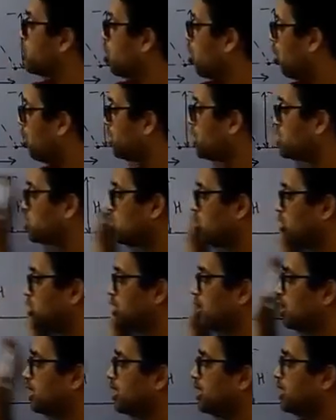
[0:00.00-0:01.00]

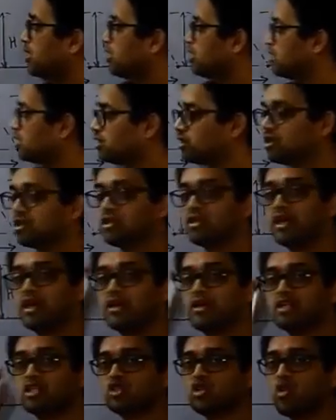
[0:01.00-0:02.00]
Horizontally, there
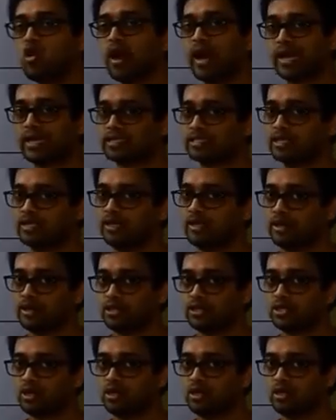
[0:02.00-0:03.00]
is no
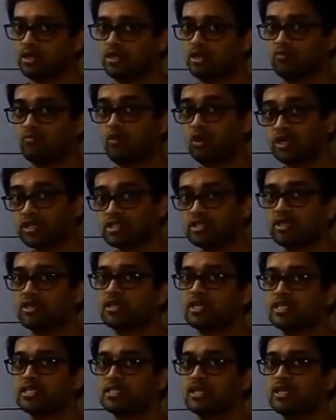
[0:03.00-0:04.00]
acceleration. What is the
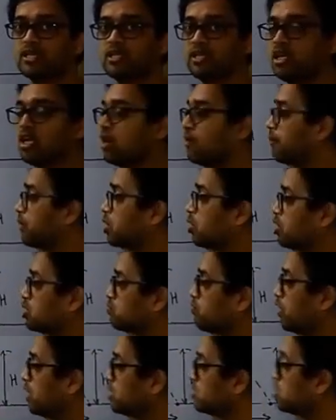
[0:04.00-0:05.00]
reason? Because
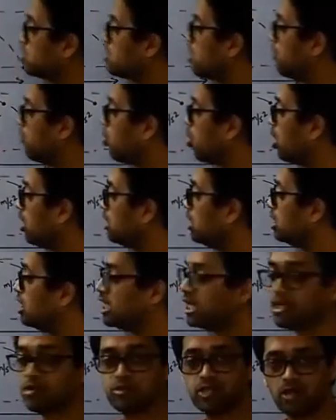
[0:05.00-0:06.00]
once the ball
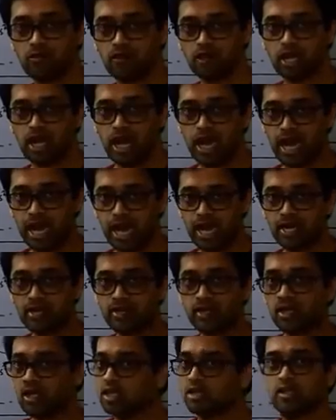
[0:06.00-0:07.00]
leaves our
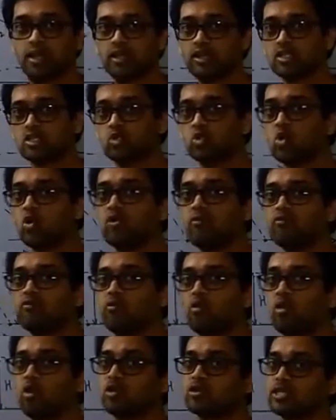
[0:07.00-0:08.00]
hand, there is no
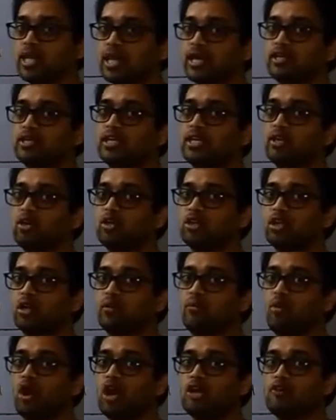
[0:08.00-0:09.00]
force acting on the
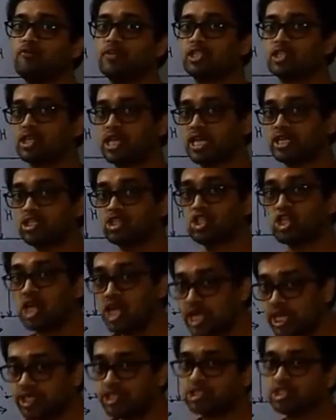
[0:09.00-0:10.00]
ball which can
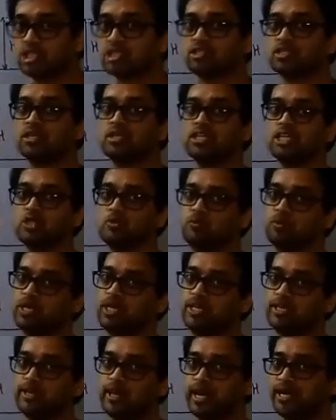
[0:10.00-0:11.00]
change its
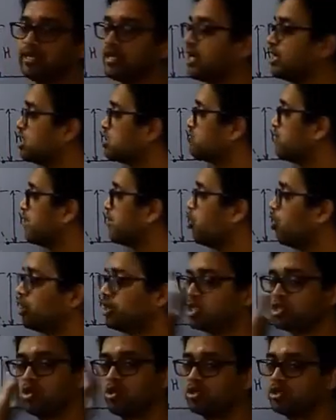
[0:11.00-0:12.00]
speed, and that is why
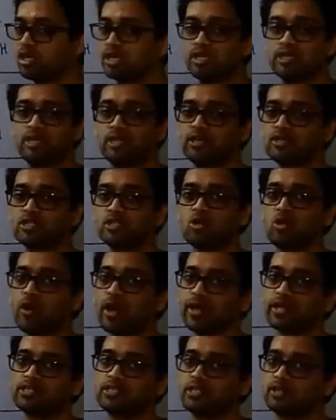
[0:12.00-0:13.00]
horizontally there is no
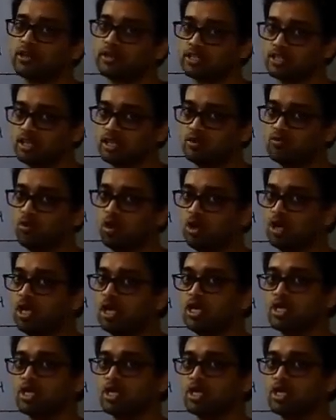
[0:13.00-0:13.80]
acceleration involved.